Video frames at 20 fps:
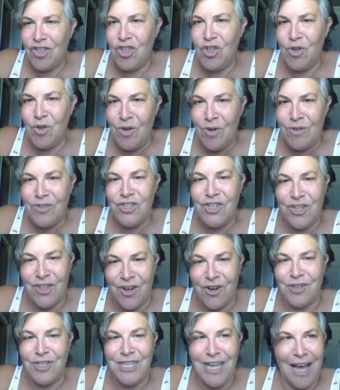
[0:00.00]
used
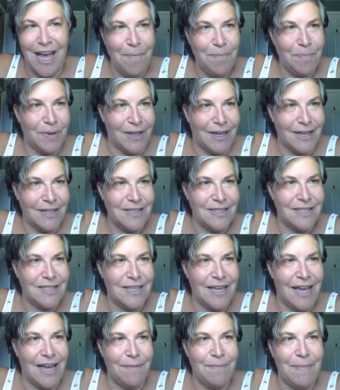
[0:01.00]
their templates
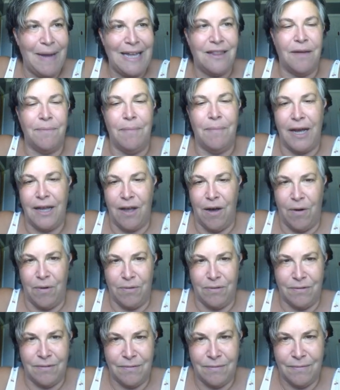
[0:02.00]
and made them my
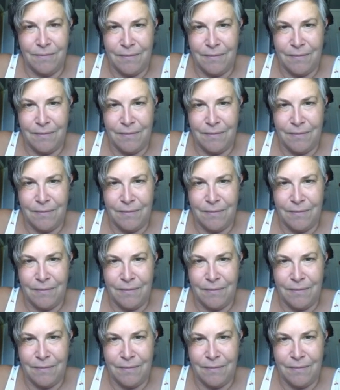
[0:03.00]
own.